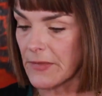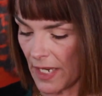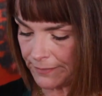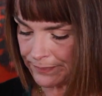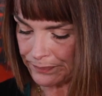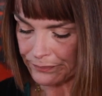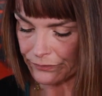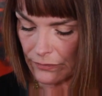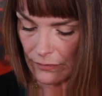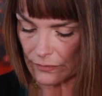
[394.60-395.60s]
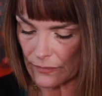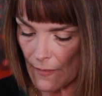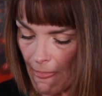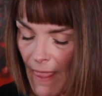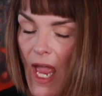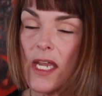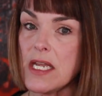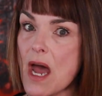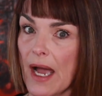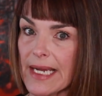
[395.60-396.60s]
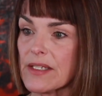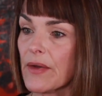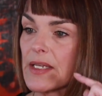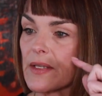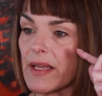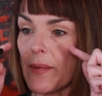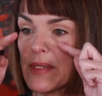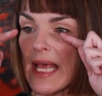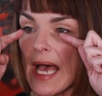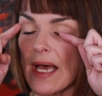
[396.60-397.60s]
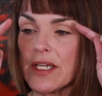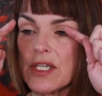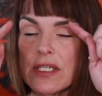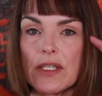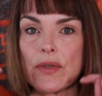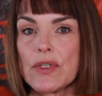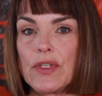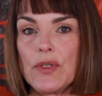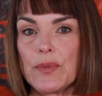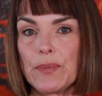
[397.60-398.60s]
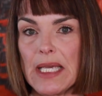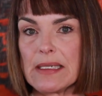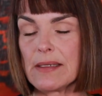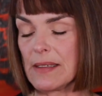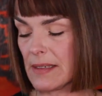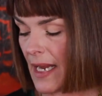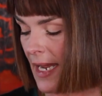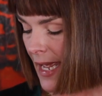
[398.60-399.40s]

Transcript: Okay. Nice. Okay, so that was that. I just did those in 2 places.